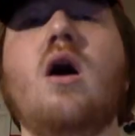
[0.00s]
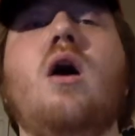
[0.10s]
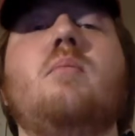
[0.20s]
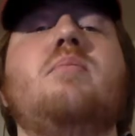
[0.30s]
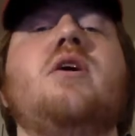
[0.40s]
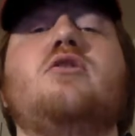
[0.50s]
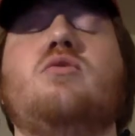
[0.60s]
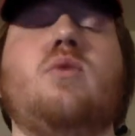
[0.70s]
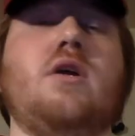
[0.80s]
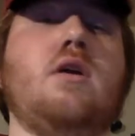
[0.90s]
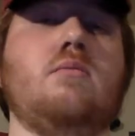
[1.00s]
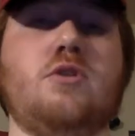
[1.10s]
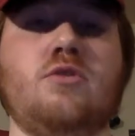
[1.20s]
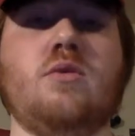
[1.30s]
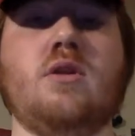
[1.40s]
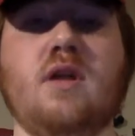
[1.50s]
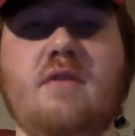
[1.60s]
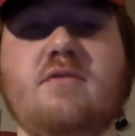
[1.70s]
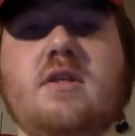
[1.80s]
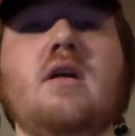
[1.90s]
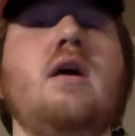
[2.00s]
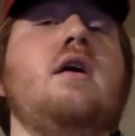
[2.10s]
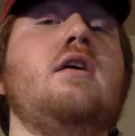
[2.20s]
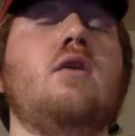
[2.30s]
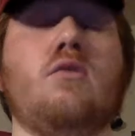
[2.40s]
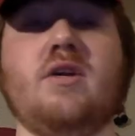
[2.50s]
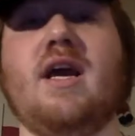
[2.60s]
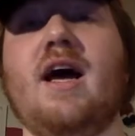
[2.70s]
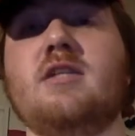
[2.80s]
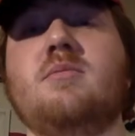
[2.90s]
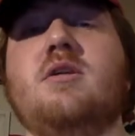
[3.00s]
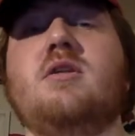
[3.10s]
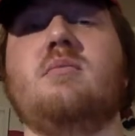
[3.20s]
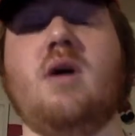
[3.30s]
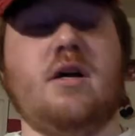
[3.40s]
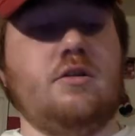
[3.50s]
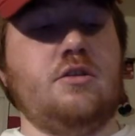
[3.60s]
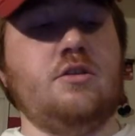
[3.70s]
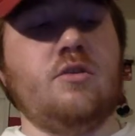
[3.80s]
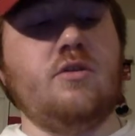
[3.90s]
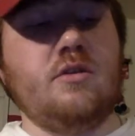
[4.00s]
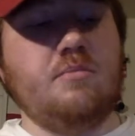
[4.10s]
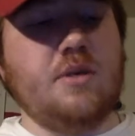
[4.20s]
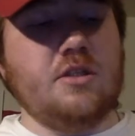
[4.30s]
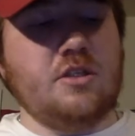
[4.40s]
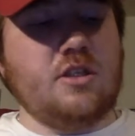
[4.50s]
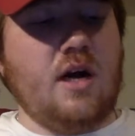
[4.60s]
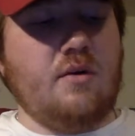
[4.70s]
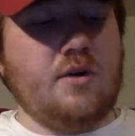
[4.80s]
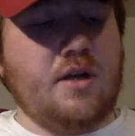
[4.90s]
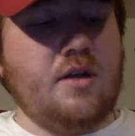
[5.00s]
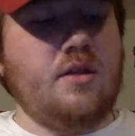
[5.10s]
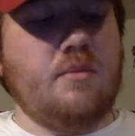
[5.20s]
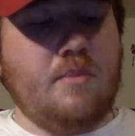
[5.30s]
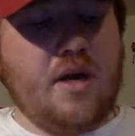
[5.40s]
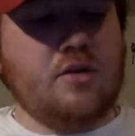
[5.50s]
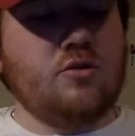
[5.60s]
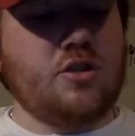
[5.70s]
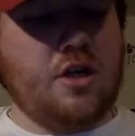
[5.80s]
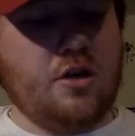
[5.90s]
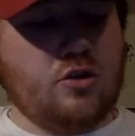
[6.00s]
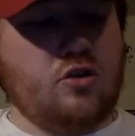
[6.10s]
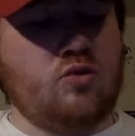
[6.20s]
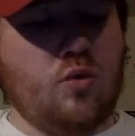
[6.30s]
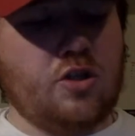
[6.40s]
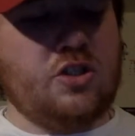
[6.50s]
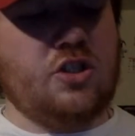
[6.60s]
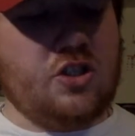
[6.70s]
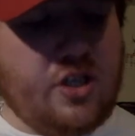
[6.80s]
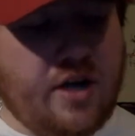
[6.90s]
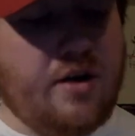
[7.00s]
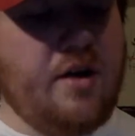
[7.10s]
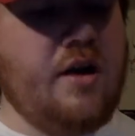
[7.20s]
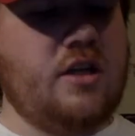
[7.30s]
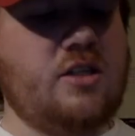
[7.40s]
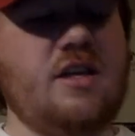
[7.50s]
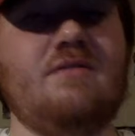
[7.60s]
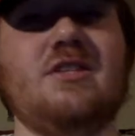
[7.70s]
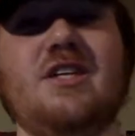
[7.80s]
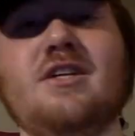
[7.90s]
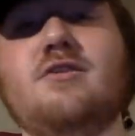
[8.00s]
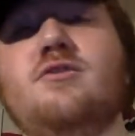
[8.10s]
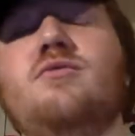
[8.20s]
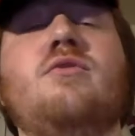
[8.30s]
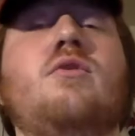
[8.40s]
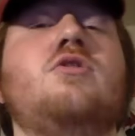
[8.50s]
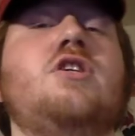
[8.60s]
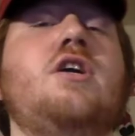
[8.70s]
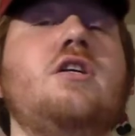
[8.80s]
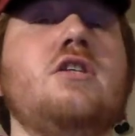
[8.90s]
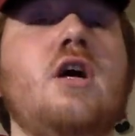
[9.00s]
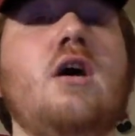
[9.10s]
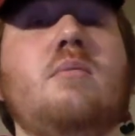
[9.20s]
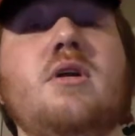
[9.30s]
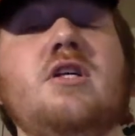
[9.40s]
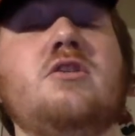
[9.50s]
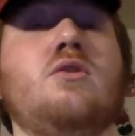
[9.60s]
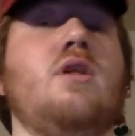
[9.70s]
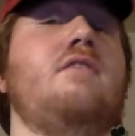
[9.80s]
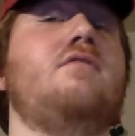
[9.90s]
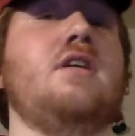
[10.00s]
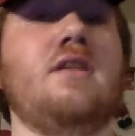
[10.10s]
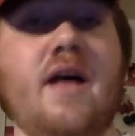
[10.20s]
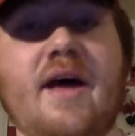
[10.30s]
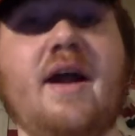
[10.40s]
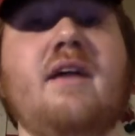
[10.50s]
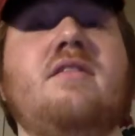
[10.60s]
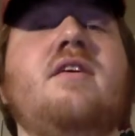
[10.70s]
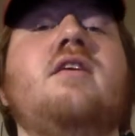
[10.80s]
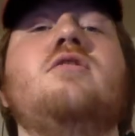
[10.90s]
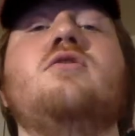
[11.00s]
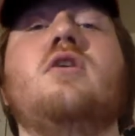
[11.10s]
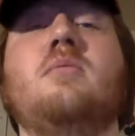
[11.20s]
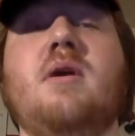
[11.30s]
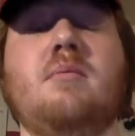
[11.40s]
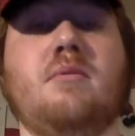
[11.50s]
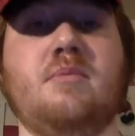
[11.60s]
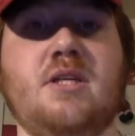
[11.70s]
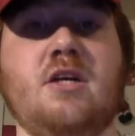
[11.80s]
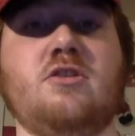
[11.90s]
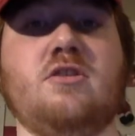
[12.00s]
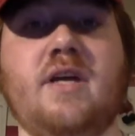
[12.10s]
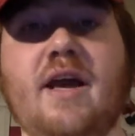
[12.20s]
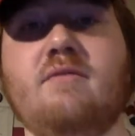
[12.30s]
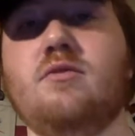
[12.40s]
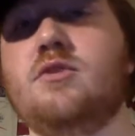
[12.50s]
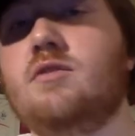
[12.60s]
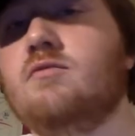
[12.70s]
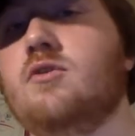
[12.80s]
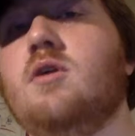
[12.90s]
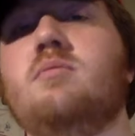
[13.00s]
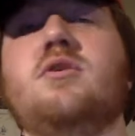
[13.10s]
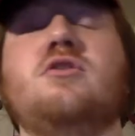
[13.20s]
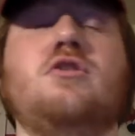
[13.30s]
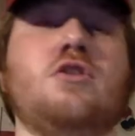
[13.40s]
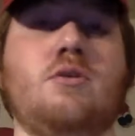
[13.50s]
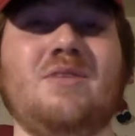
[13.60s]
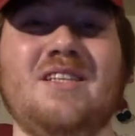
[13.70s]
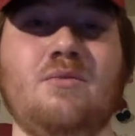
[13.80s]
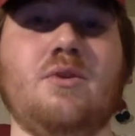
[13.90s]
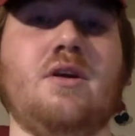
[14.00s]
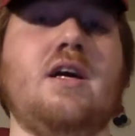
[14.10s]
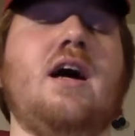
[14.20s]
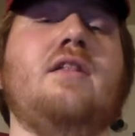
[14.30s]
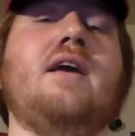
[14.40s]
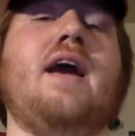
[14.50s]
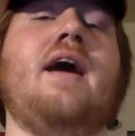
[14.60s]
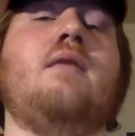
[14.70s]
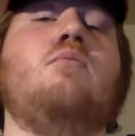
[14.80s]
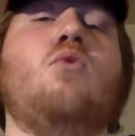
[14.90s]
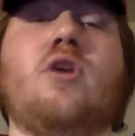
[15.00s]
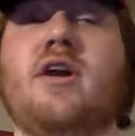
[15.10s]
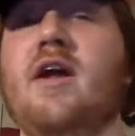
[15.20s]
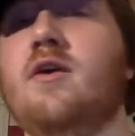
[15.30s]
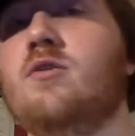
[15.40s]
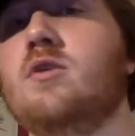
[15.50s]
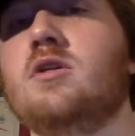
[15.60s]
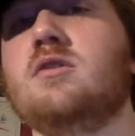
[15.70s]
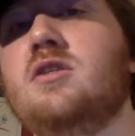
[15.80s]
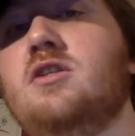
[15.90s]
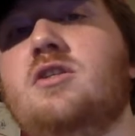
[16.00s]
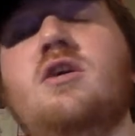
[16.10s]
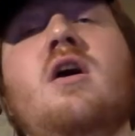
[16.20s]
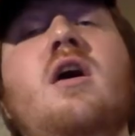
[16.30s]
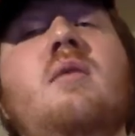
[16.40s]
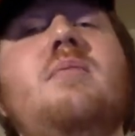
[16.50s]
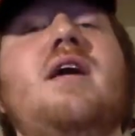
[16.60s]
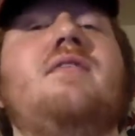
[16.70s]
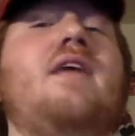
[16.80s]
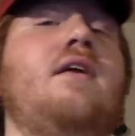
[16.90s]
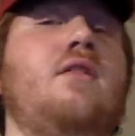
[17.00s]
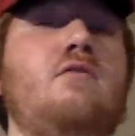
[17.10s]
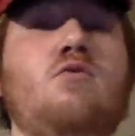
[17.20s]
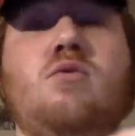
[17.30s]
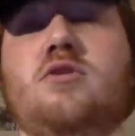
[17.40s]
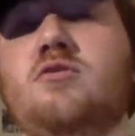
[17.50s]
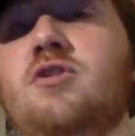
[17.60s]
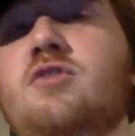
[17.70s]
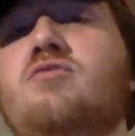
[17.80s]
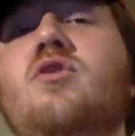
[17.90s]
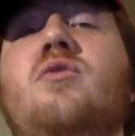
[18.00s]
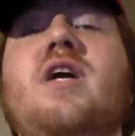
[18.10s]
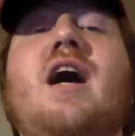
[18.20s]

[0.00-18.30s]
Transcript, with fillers: um, pitcher when it comes to a lefty. He already has been in the minors. He's already been solid in the majors in a short stint in seventeen and two-thirds innings. But he's a lefty that I think you're going to be able to potentially have on the team for a couple of years, just like we did with a guy like Adam Morgan, and who at least be at that level where you see really